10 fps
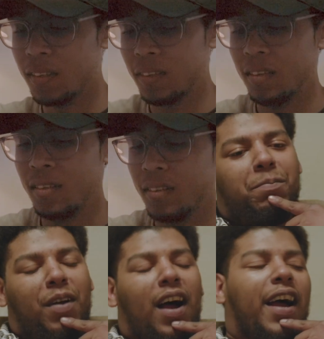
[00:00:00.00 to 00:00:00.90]

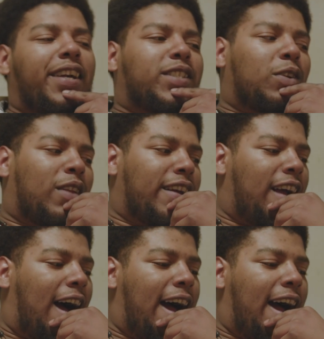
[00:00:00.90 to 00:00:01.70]
Alright, so like,